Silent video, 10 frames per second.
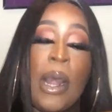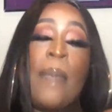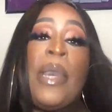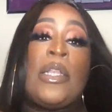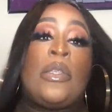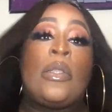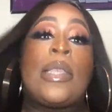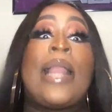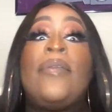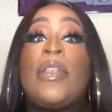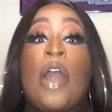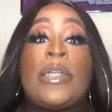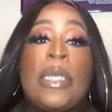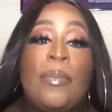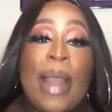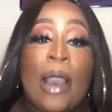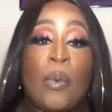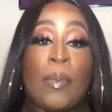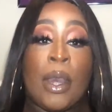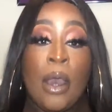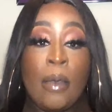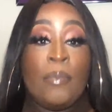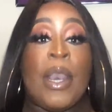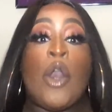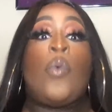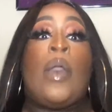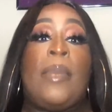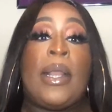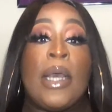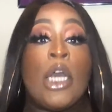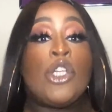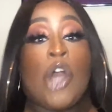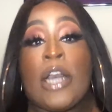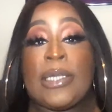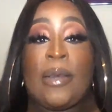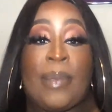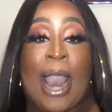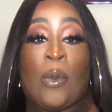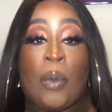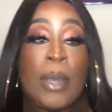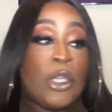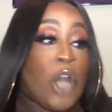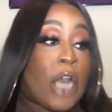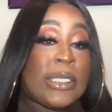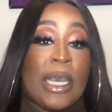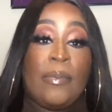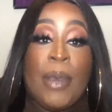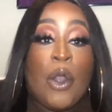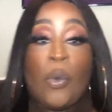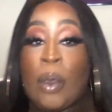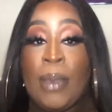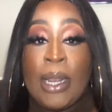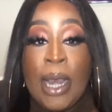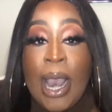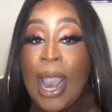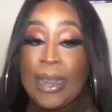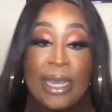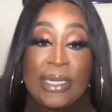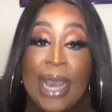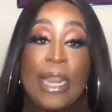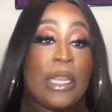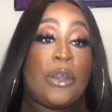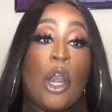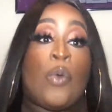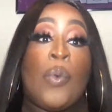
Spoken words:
I mean, not even dark-skinned black women, bigger women, dark-skinned black women, dark-skinned bigger women, and this, that, and the third.